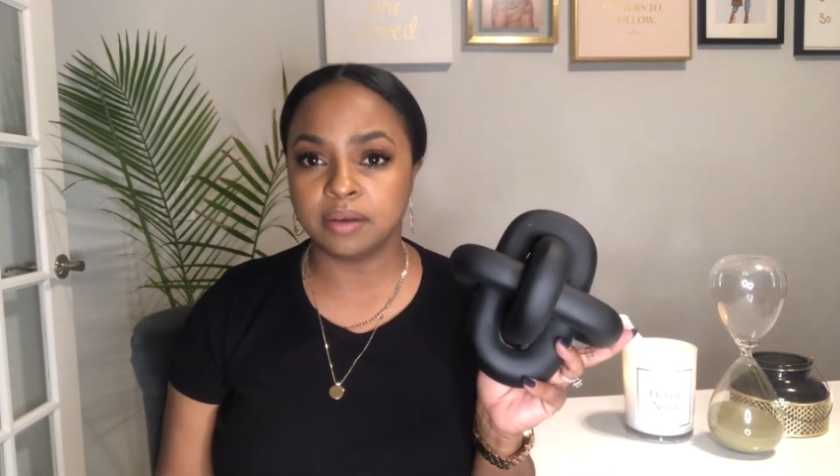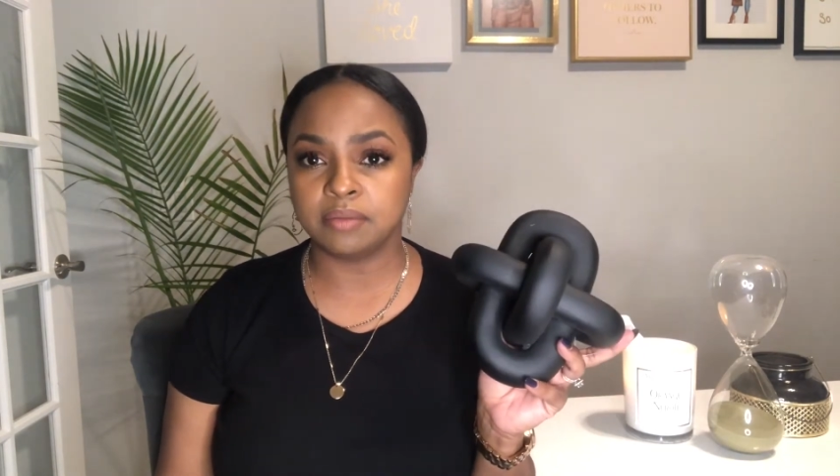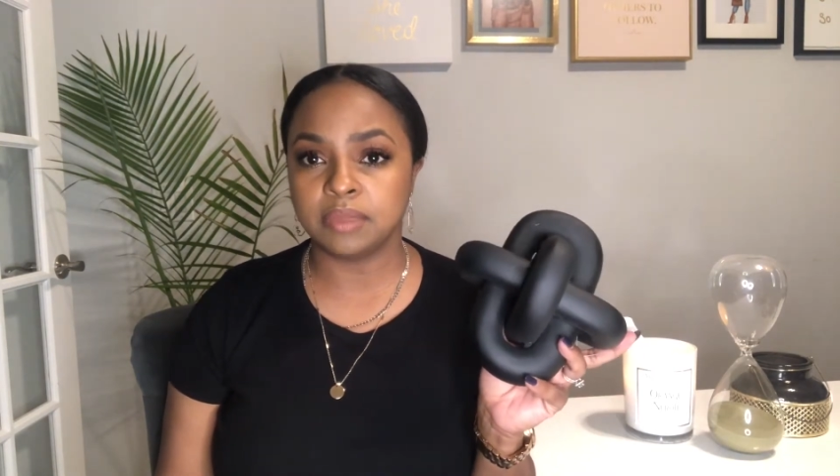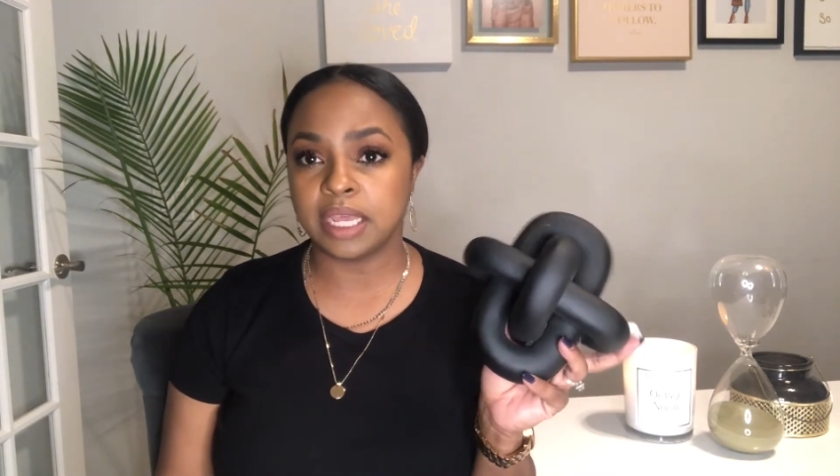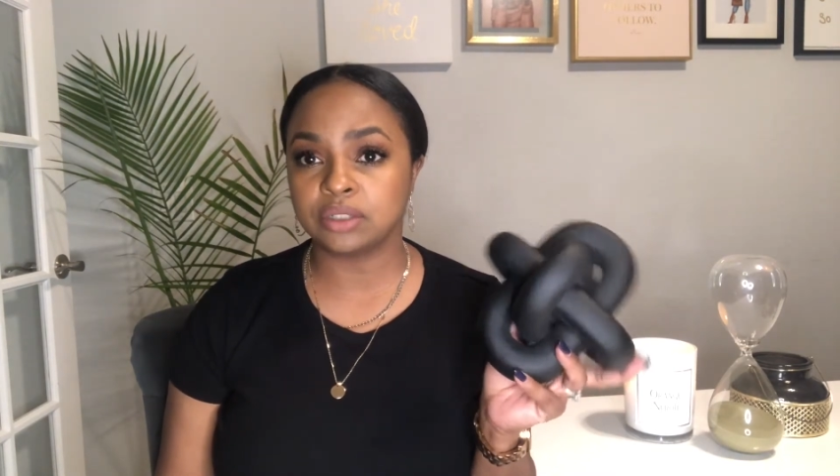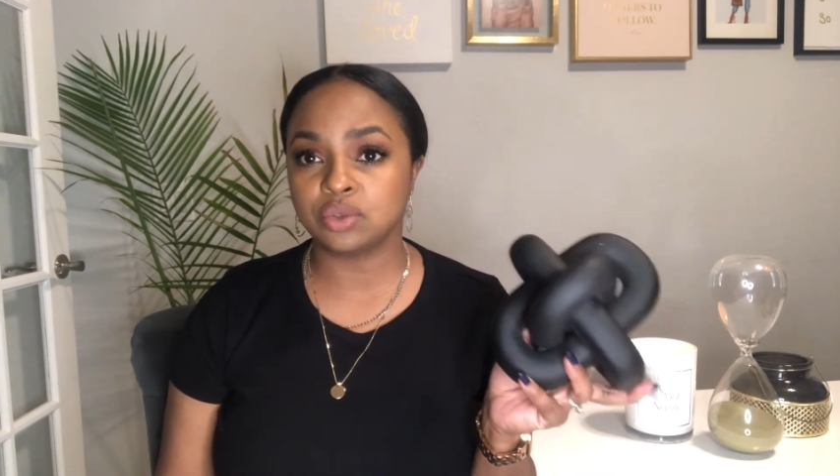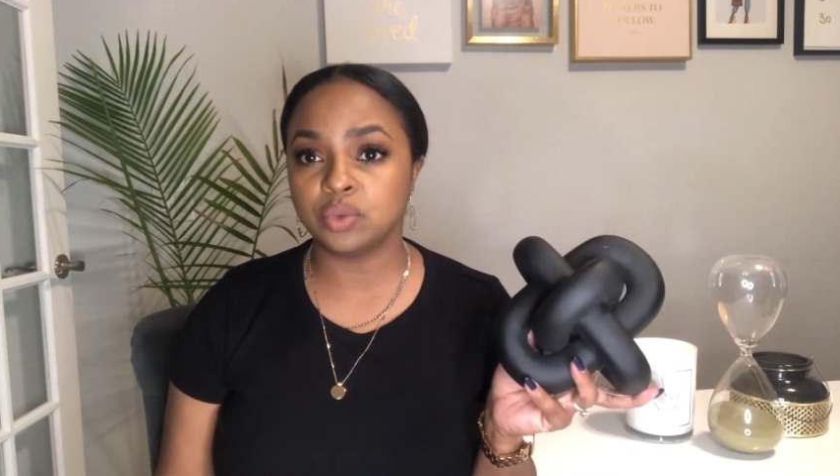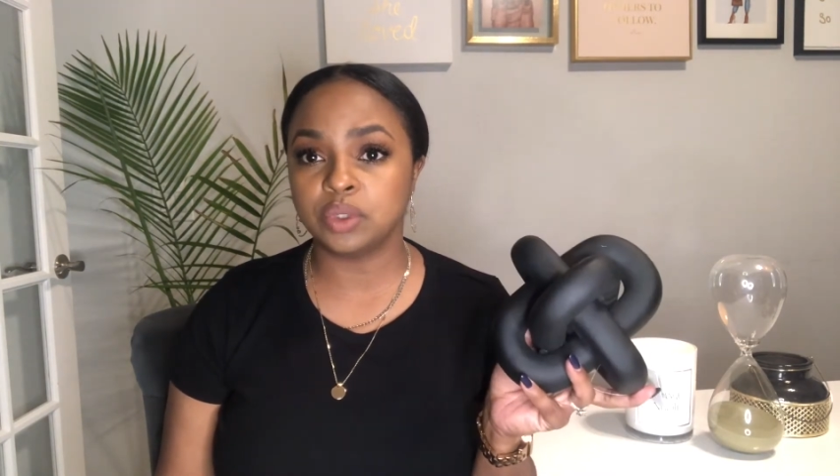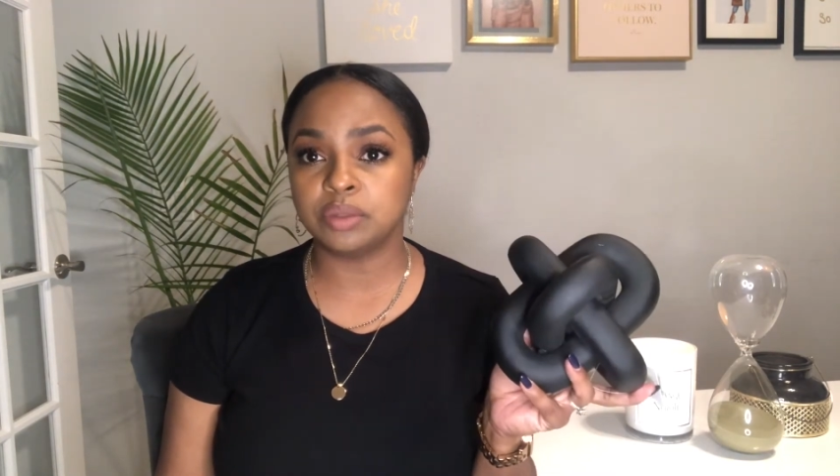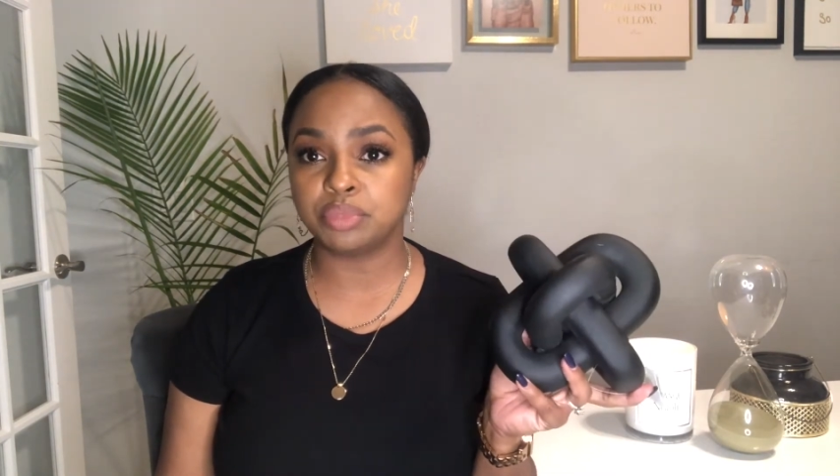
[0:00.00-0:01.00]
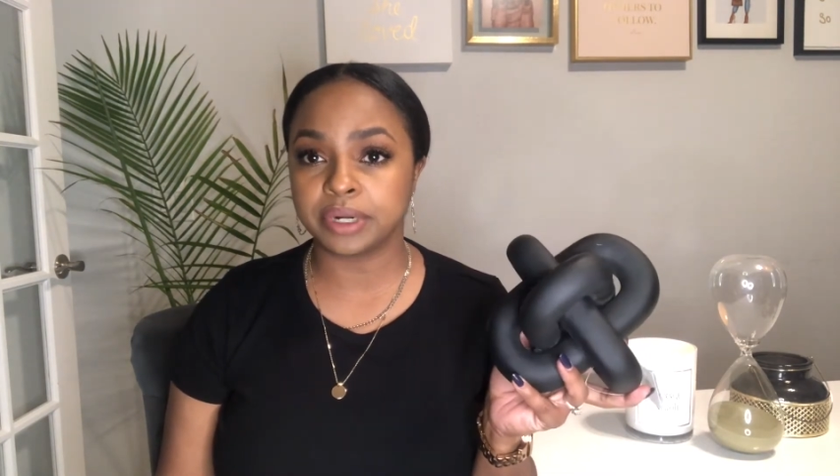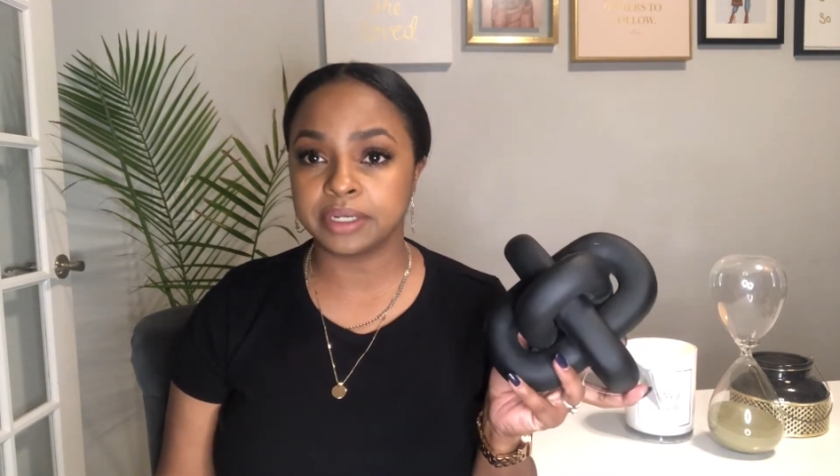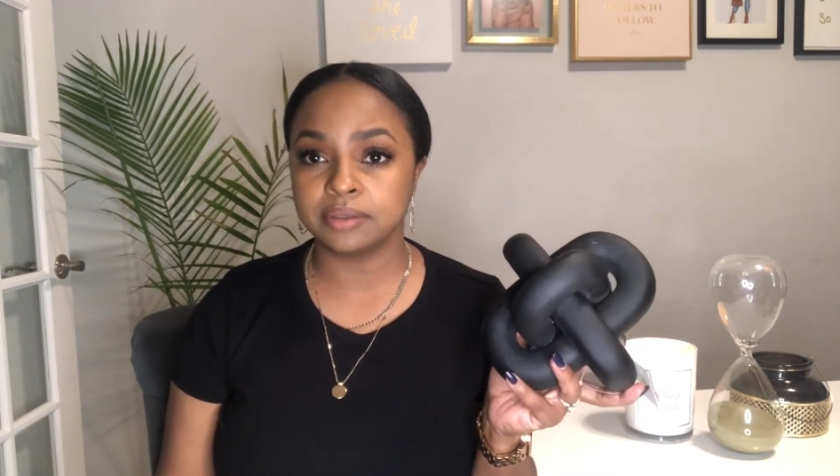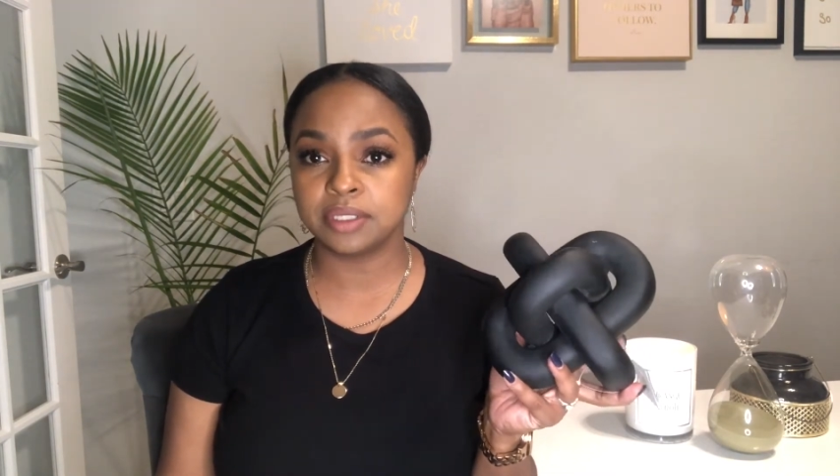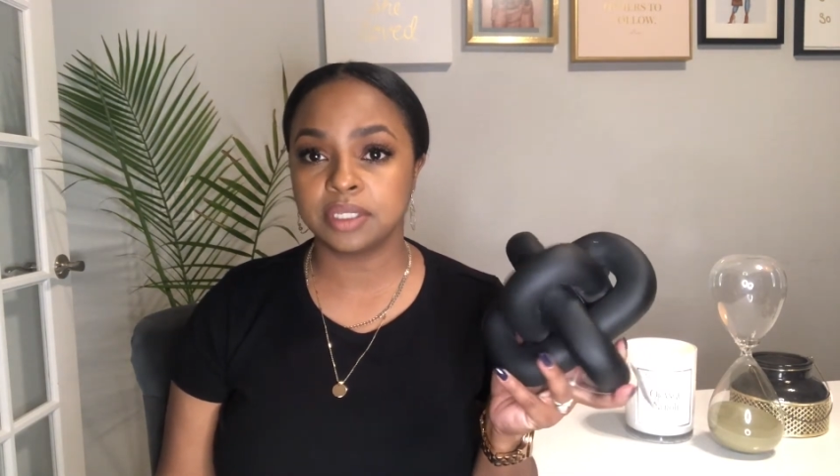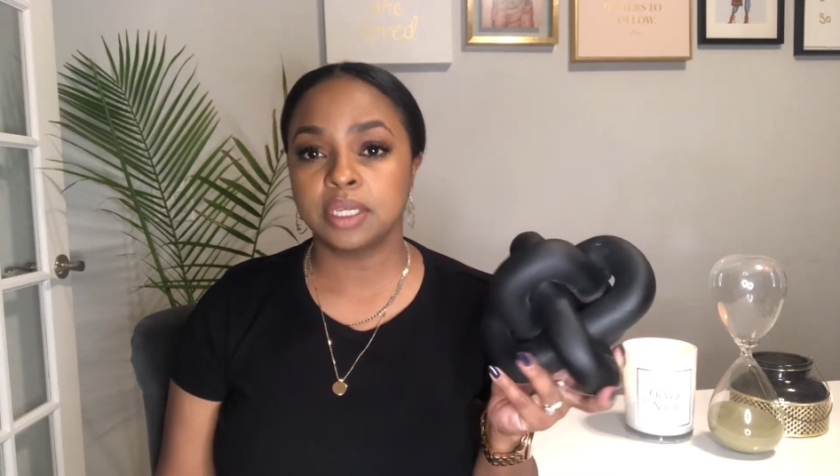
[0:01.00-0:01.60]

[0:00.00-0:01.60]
natural wood browns.